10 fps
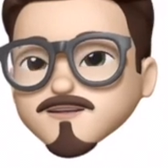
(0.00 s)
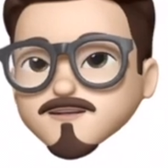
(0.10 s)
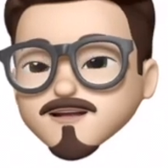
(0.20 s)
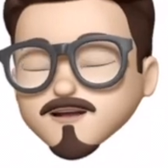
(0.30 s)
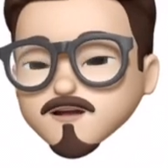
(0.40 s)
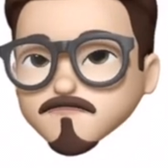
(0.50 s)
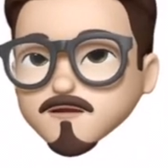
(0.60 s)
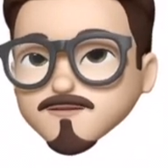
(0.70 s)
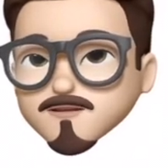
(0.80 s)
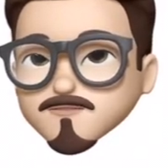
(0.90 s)
Now I'm
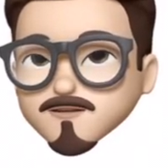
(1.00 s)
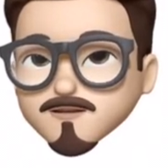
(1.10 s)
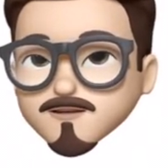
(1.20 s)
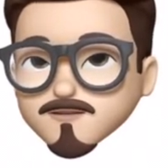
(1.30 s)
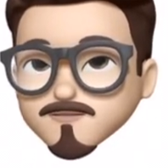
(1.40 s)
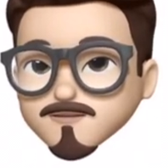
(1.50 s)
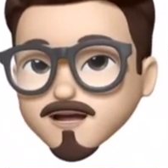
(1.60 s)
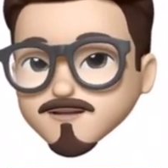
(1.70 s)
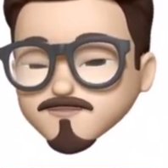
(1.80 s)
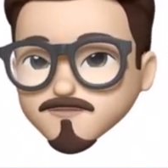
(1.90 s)
adjusting the
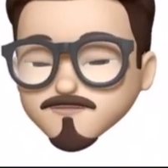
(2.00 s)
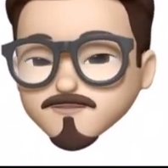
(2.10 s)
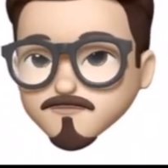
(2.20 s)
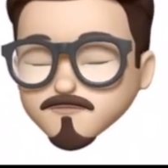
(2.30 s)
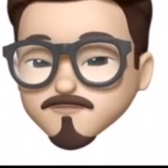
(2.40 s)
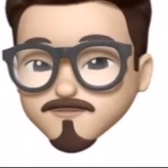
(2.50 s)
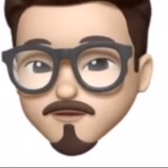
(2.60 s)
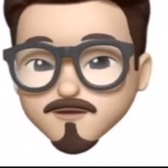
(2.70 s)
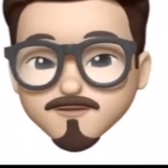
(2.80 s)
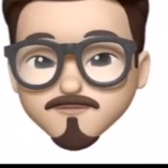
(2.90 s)
size of the whole
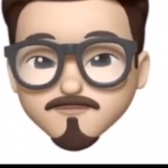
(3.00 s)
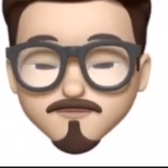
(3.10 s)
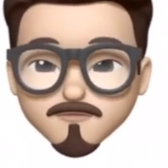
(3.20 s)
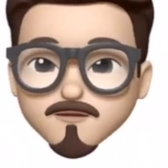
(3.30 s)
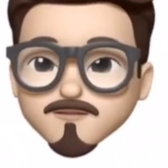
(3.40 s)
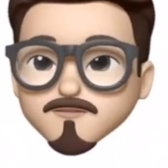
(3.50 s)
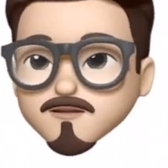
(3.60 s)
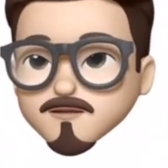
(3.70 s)
drawing so it's